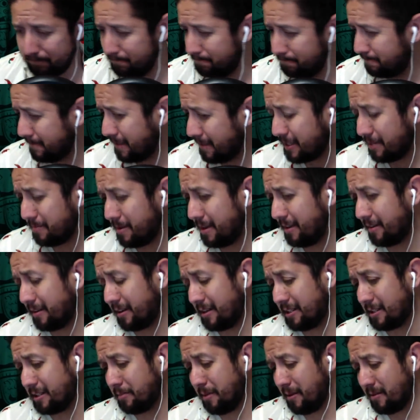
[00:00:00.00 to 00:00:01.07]
nothing about a
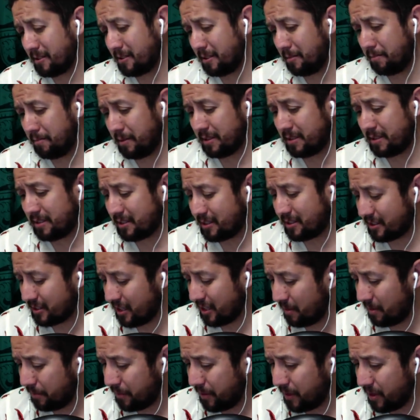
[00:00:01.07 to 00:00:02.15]
conspiracy, but
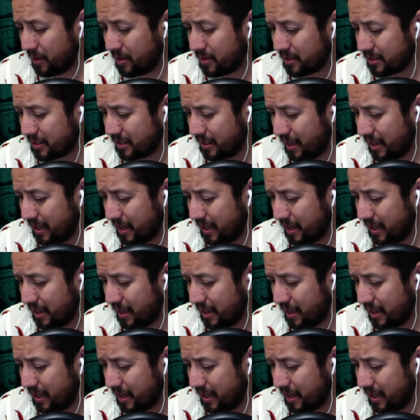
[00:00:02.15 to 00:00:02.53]
something